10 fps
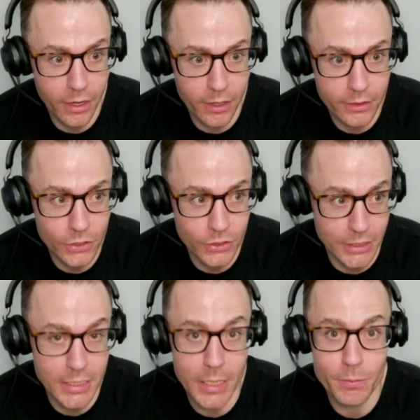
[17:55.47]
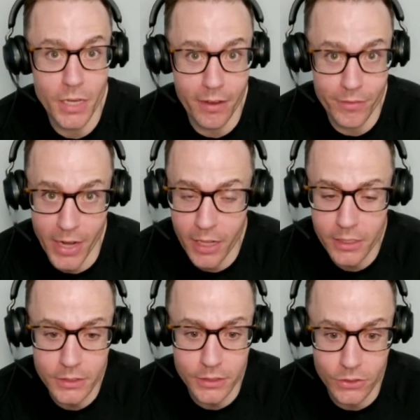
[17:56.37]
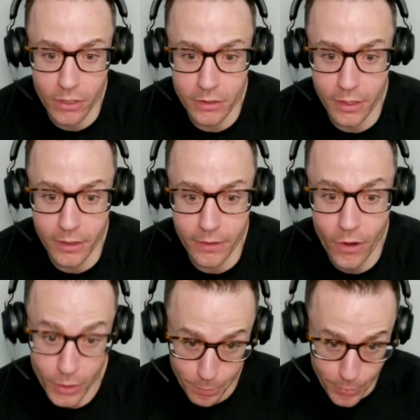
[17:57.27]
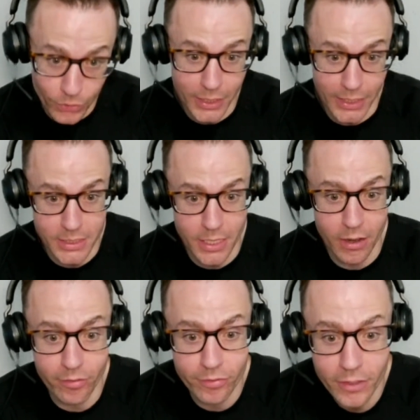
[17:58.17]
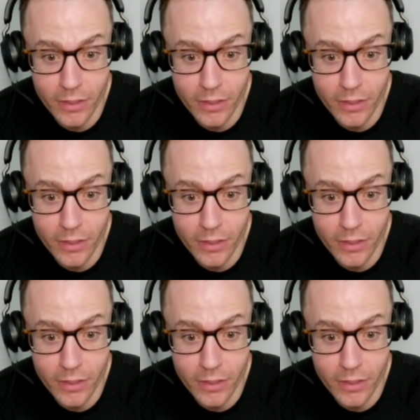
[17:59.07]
such a deep dive analysis on the building itself.